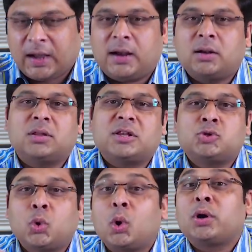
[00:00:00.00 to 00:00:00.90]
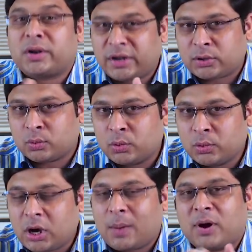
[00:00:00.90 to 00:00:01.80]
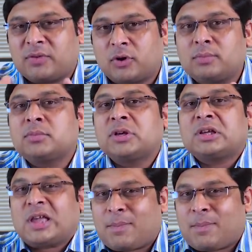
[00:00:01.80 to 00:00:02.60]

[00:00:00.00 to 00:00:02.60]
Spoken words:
and there is no alternative apart from